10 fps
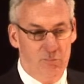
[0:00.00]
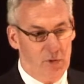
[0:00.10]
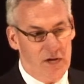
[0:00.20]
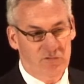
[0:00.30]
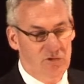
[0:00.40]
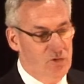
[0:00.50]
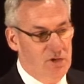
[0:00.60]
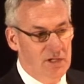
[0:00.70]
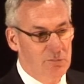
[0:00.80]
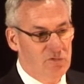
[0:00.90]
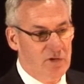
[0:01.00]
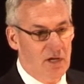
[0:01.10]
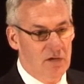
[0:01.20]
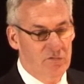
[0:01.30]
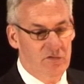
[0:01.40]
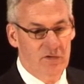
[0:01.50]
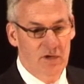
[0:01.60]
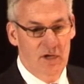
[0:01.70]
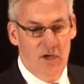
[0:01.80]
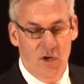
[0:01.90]
prostituting themselves
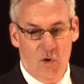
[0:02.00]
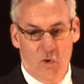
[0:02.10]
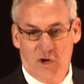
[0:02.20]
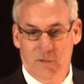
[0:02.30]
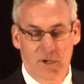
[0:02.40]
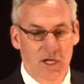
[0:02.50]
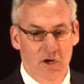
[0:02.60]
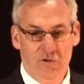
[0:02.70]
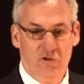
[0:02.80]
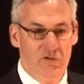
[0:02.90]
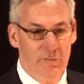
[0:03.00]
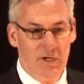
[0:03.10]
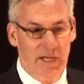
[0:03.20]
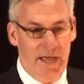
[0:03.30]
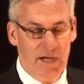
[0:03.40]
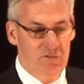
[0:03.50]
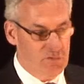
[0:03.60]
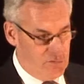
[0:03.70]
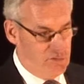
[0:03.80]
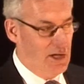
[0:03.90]
or committing other criminal
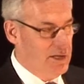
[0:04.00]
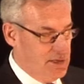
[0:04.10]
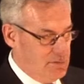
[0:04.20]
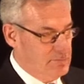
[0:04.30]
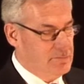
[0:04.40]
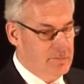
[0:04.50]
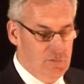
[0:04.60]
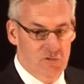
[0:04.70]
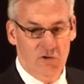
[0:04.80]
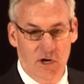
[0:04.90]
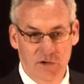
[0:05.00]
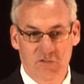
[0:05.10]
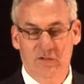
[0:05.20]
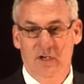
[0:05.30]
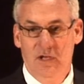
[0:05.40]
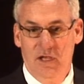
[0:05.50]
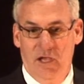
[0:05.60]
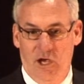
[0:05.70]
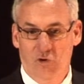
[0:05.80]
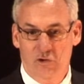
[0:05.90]
acts, selling drugs
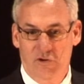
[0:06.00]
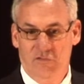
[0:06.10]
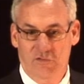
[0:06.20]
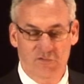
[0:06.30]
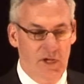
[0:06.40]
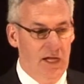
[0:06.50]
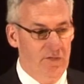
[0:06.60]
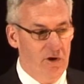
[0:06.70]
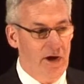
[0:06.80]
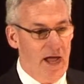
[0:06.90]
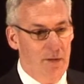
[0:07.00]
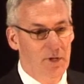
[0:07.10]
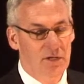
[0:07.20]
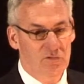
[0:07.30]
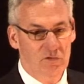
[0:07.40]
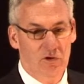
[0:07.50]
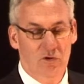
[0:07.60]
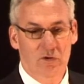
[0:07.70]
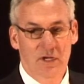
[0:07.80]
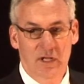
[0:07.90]
in order to sustain their habit.
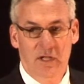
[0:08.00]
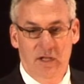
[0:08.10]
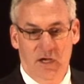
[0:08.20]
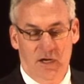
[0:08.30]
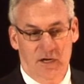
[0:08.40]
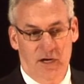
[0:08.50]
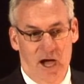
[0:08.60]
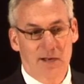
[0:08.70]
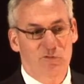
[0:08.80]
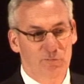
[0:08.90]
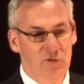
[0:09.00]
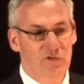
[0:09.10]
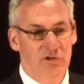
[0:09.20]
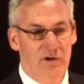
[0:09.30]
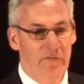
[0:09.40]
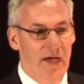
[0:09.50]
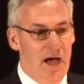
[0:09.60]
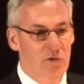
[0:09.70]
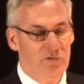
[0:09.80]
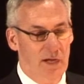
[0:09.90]
So uh, items missing around the
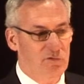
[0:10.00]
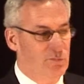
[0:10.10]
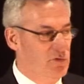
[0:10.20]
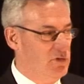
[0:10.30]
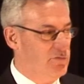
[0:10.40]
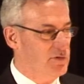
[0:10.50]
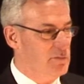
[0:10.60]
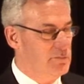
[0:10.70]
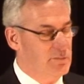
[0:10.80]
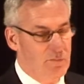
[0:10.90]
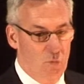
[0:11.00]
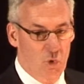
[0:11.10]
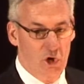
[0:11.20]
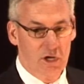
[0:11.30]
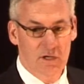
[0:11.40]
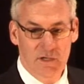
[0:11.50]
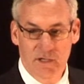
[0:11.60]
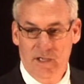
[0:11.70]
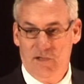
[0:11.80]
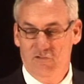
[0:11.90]
house, items missing from work,
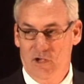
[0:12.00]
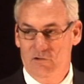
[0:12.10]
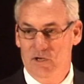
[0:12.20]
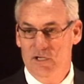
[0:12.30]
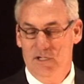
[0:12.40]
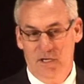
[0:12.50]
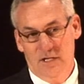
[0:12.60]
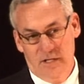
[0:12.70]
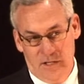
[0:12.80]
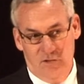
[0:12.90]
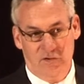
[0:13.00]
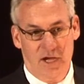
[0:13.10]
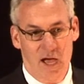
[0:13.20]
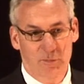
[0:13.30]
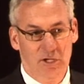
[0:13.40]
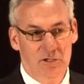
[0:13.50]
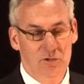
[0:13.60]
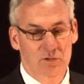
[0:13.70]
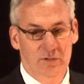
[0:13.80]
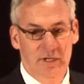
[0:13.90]
etc., is a common
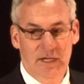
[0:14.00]
clue.